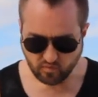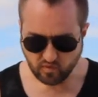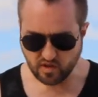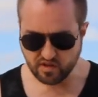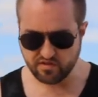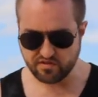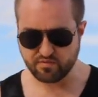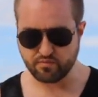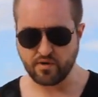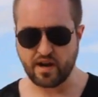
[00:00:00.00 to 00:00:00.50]

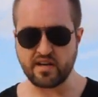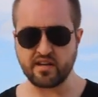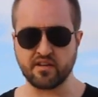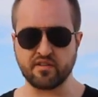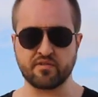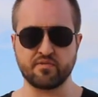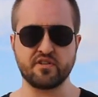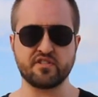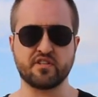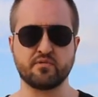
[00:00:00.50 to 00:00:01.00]
It's raining
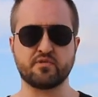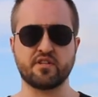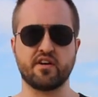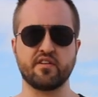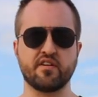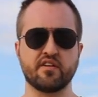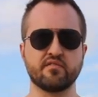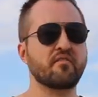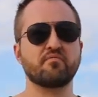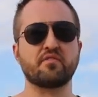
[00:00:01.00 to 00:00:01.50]
threesomes out
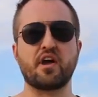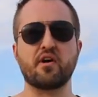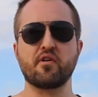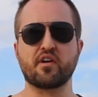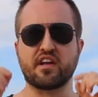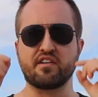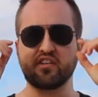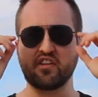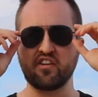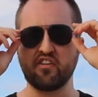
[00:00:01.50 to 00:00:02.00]
here. They were
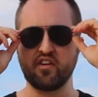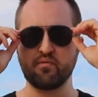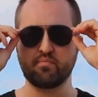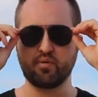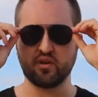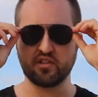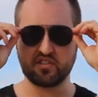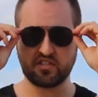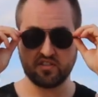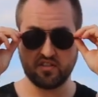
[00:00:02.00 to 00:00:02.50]
giving their
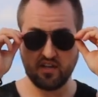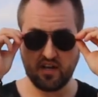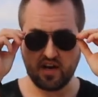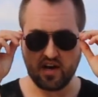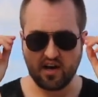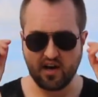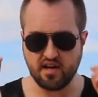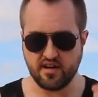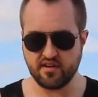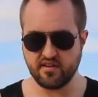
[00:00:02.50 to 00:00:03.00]
inputs
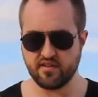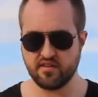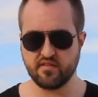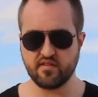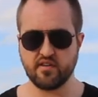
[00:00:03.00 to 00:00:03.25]
on